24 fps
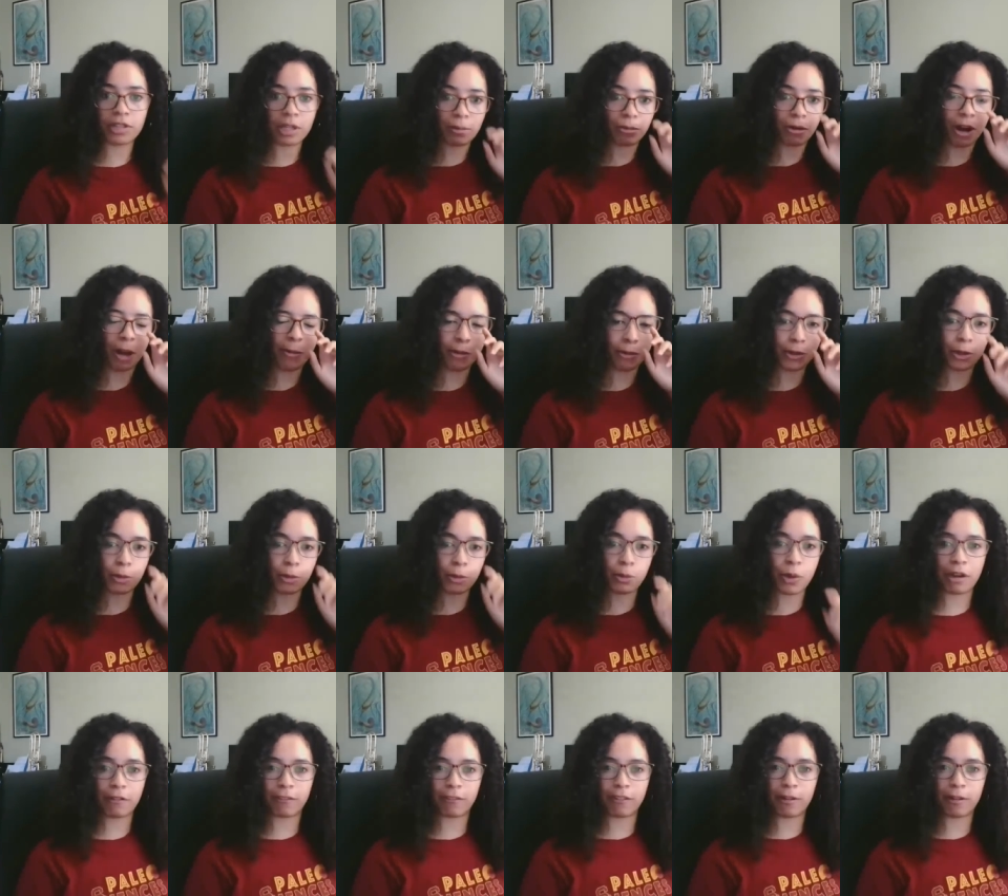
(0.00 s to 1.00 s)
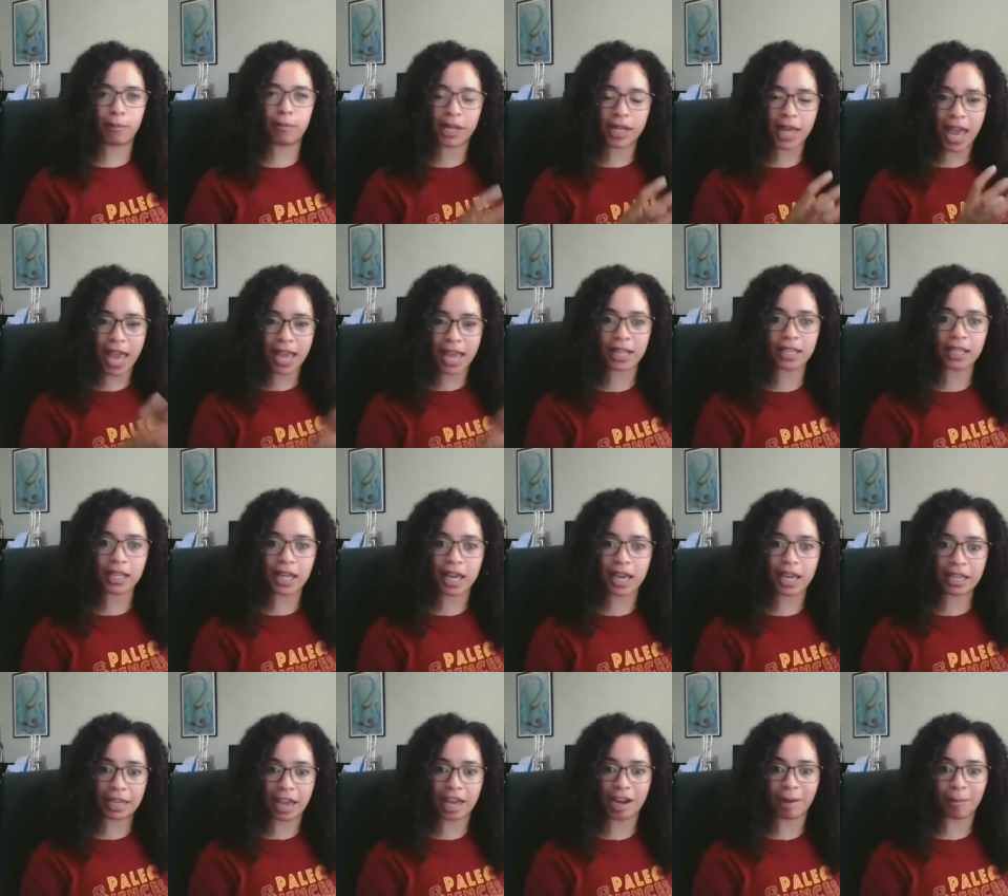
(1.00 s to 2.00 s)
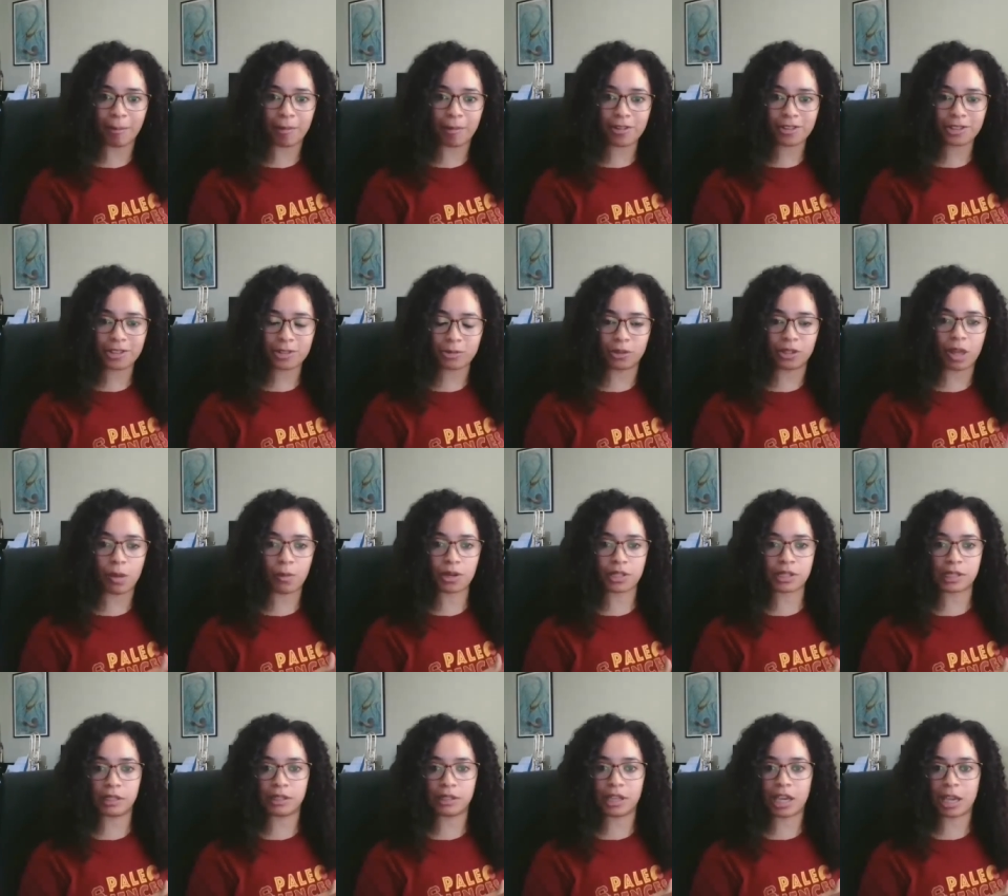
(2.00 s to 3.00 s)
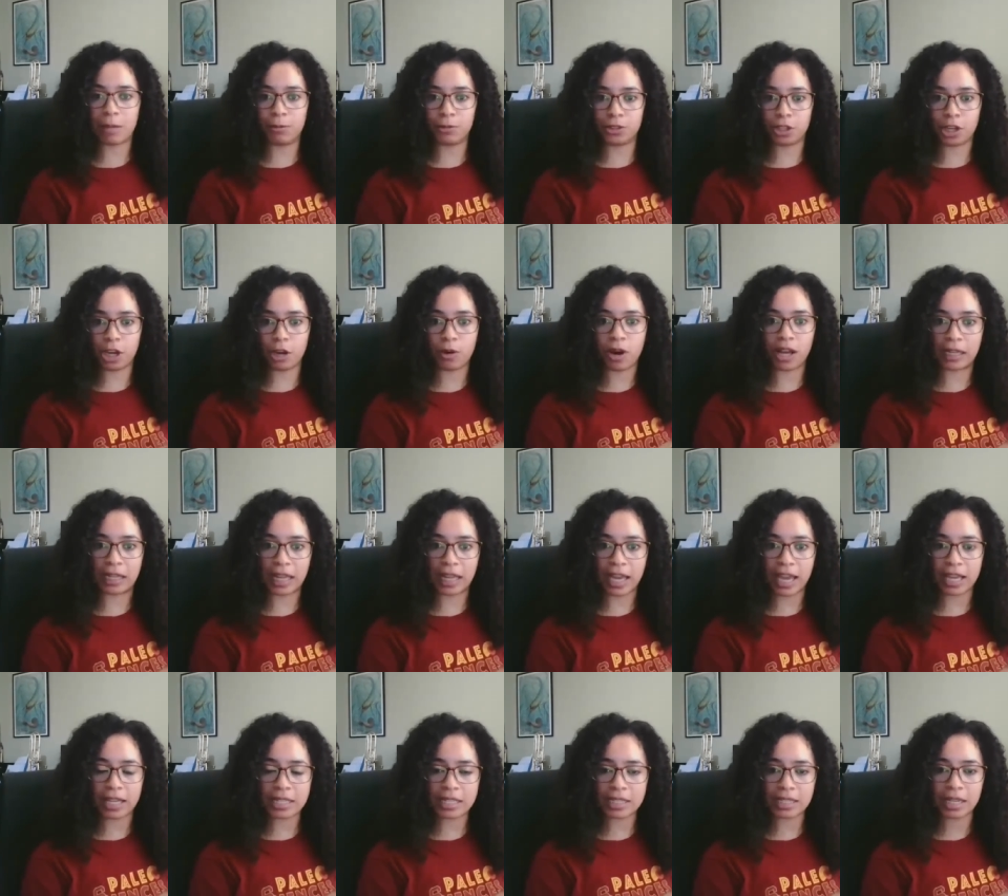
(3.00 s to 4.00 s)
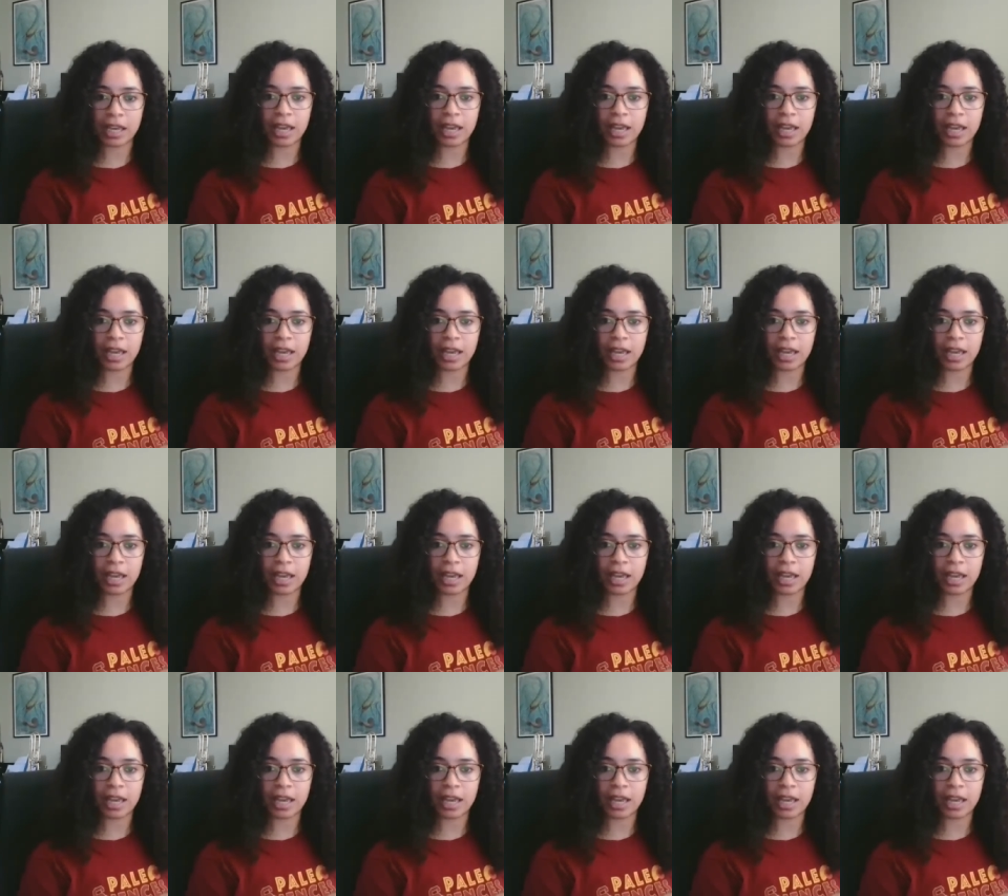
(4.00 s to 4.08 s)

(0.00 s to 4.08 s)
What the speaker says: they probably went from egg-laying animals when they were still able to go on land.